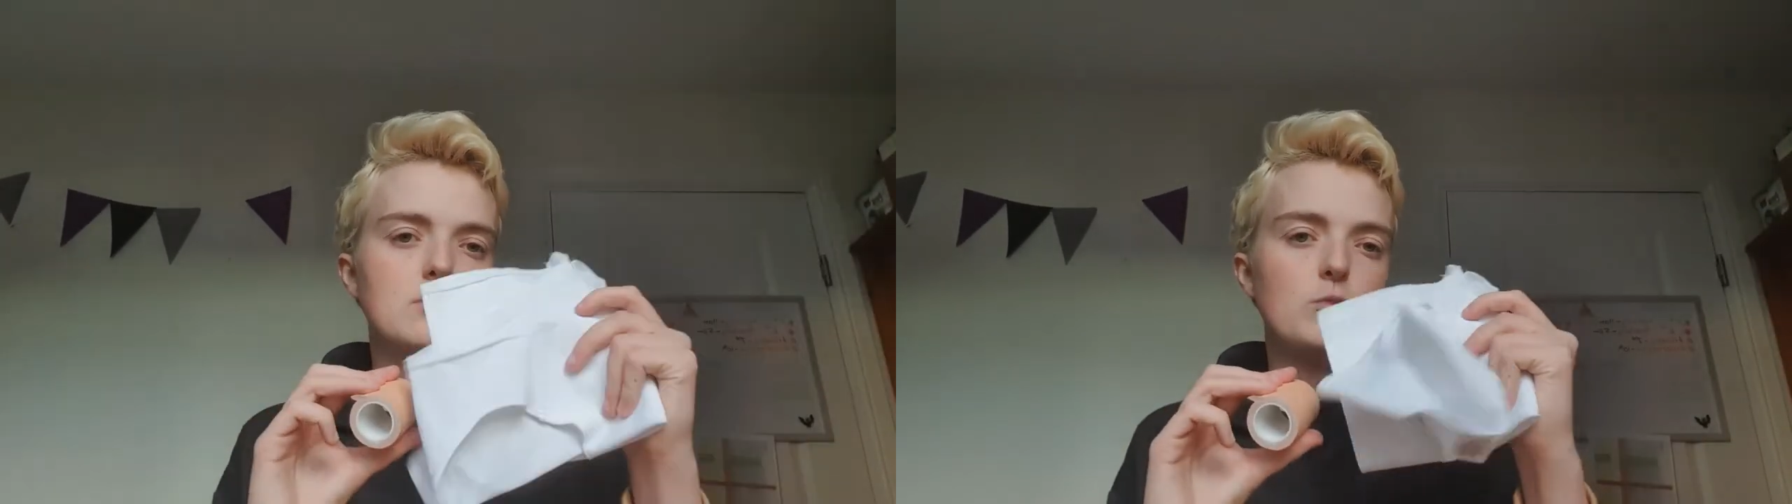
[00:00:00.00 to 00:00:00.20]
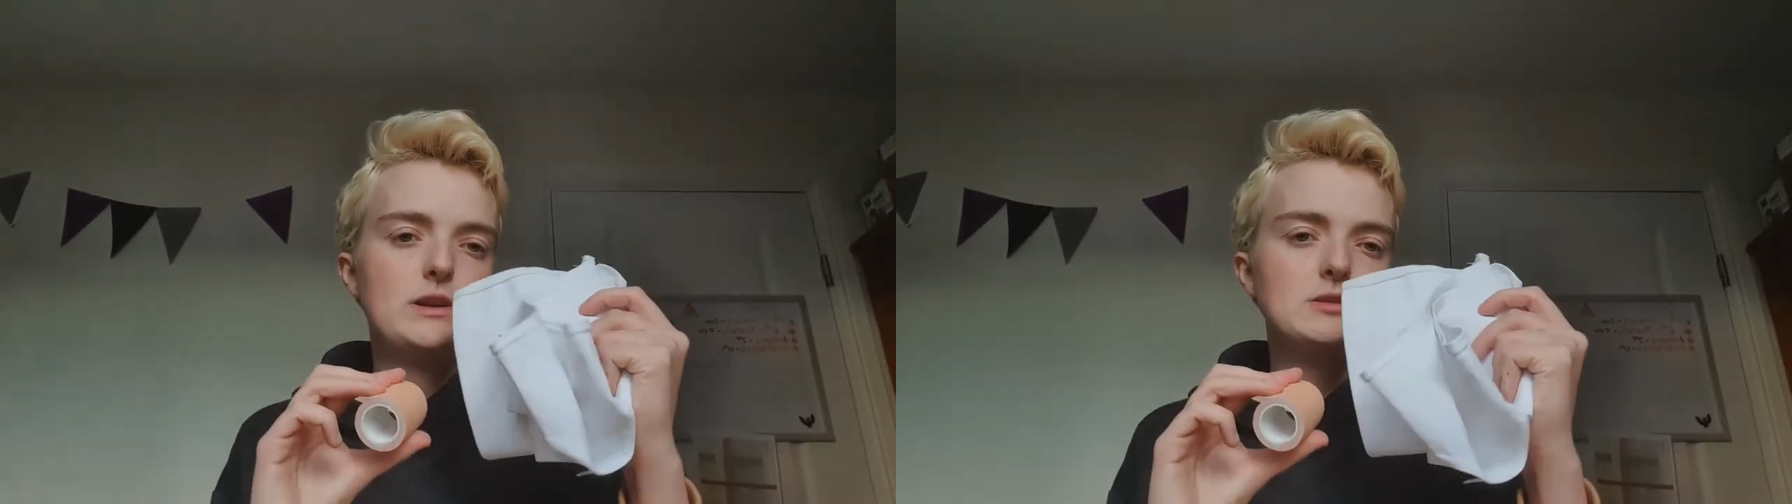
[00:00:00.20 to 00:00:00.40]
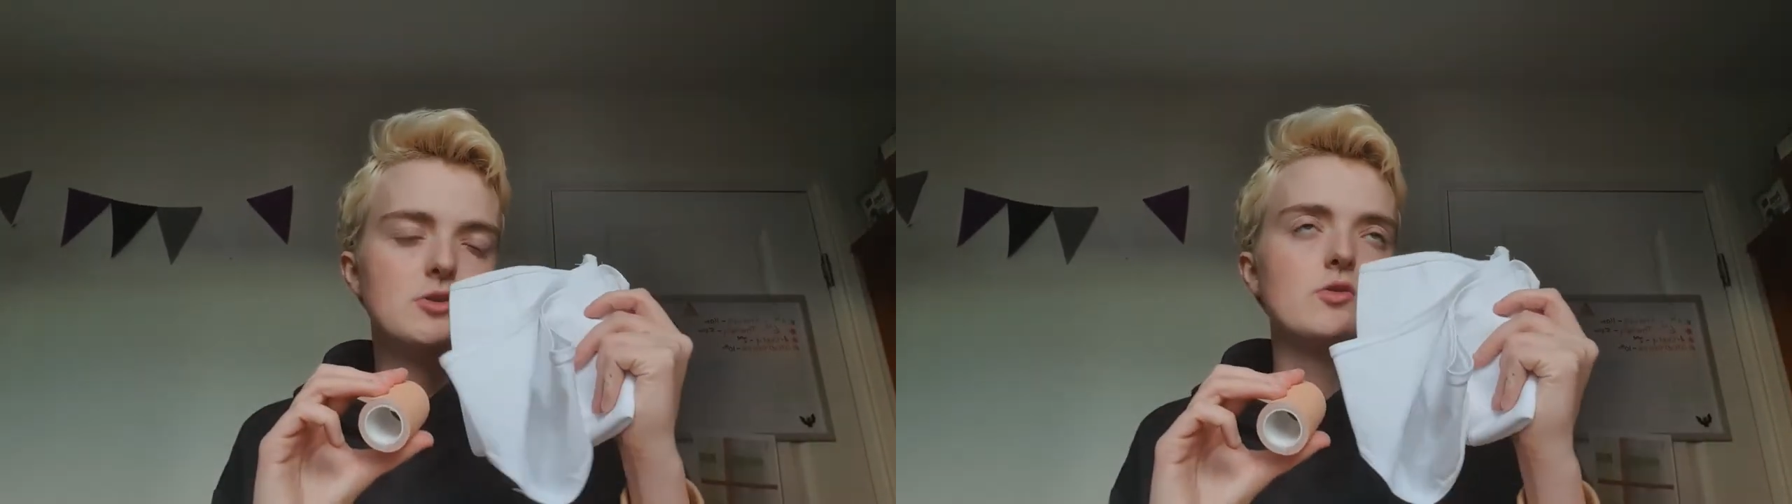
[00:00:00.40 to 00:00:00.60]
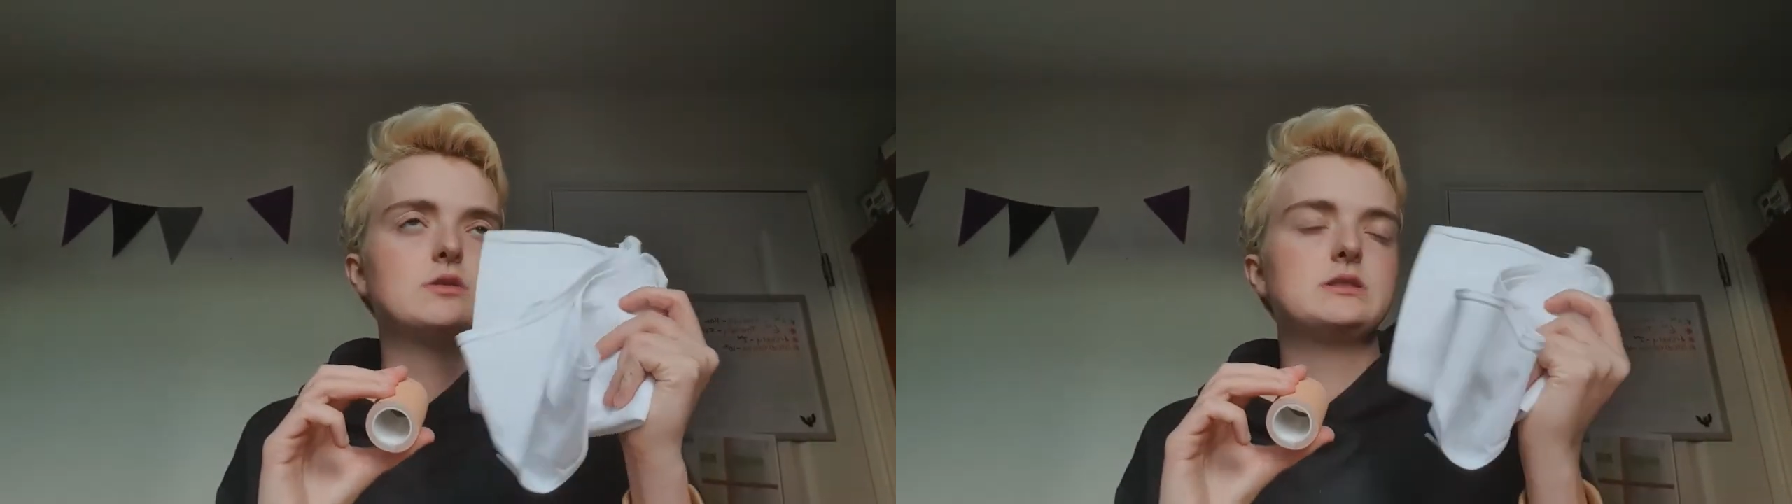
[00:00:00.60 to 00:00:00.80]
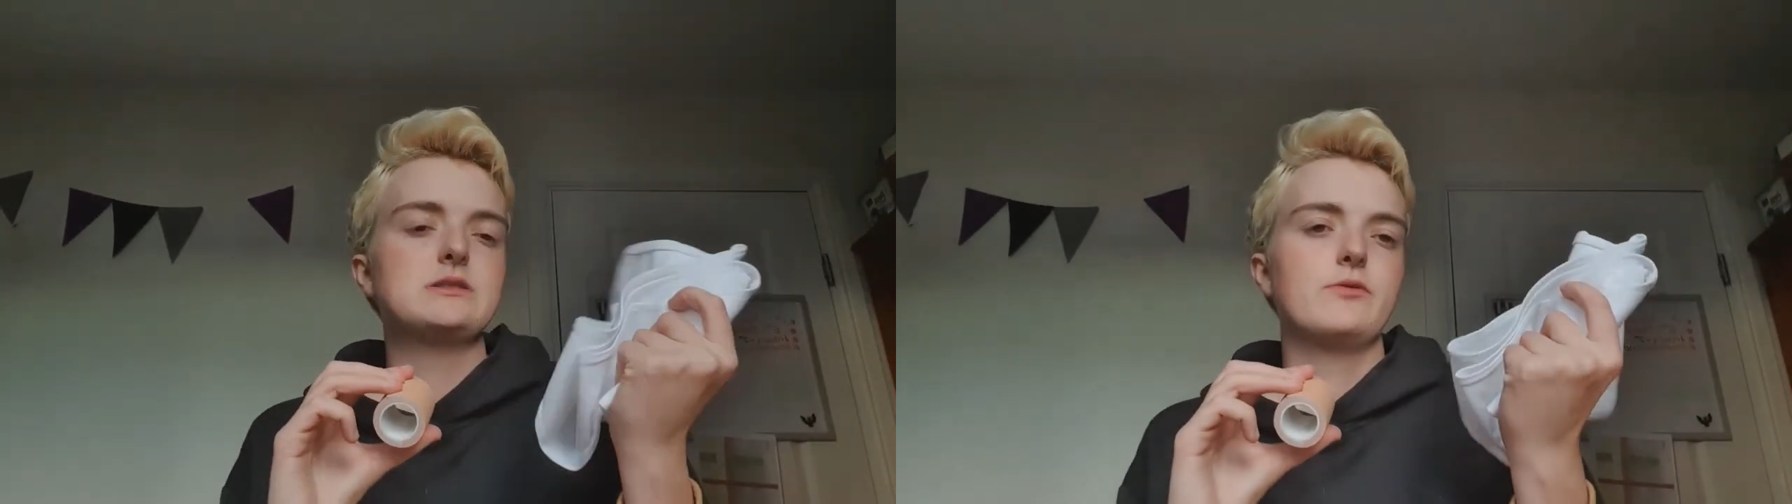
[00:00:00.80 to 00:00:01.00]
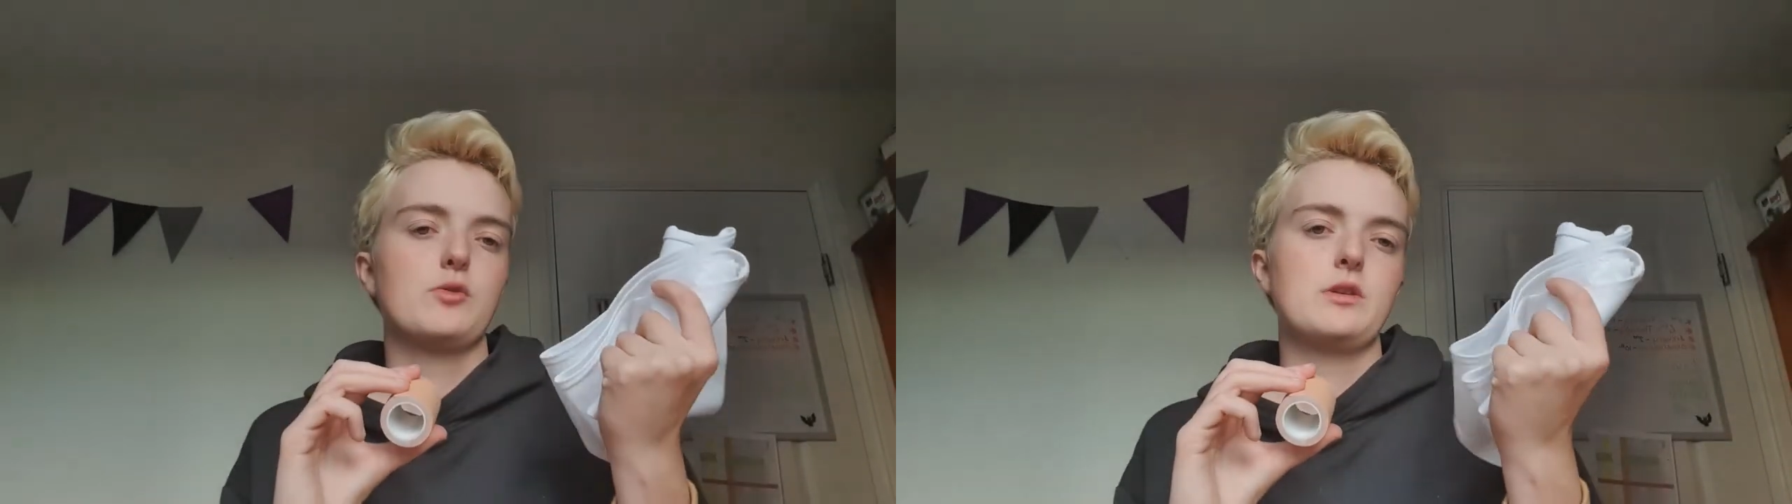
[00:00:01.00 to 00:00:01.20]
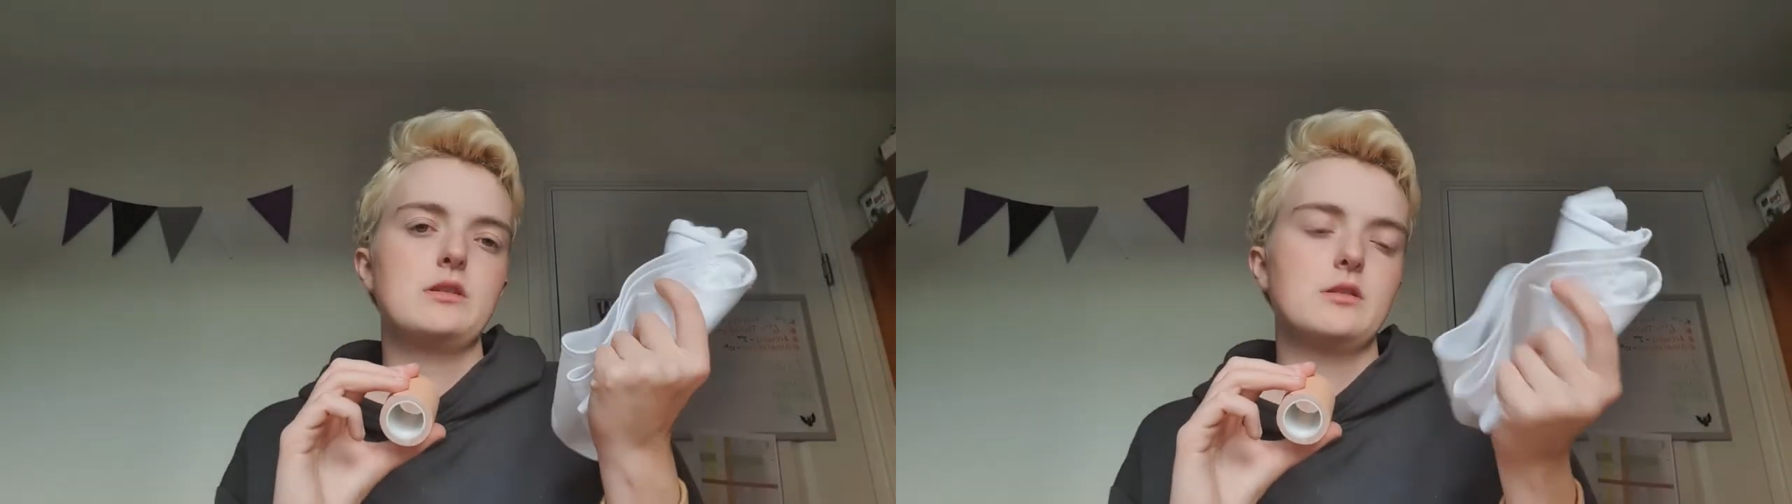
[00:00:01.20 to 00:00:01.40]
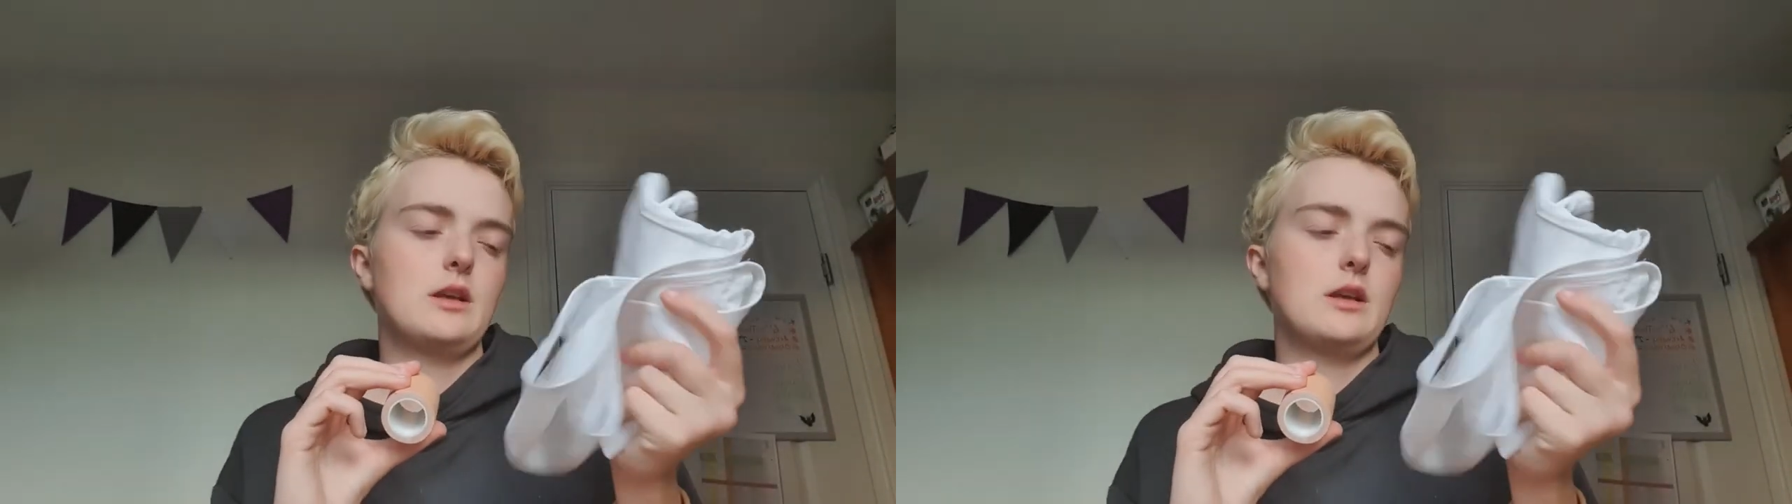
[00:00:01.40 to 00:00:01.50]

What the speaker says: winter and dysphoria,